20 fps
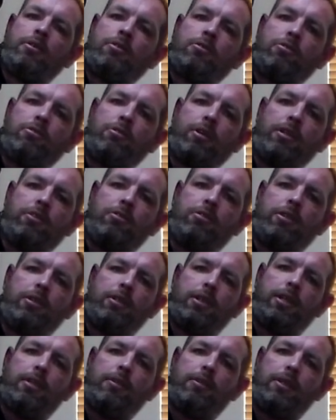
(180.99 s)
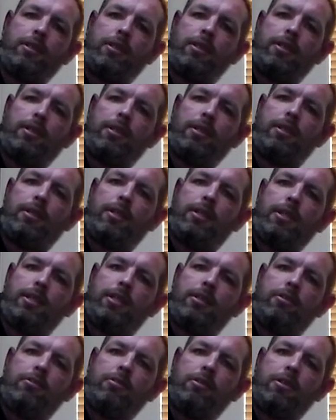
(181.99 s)
stretching down here and
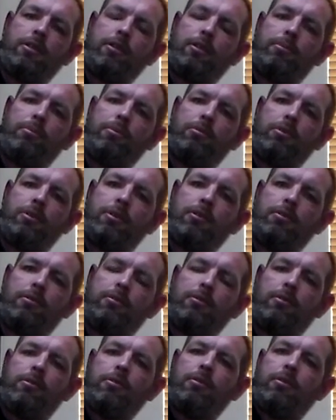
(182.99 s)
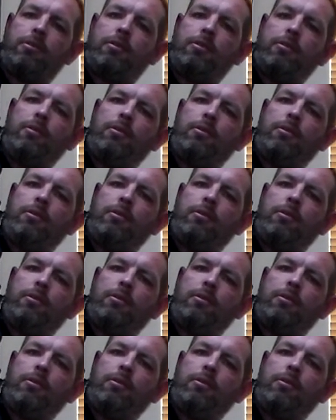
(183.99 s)
into your opposite adductor.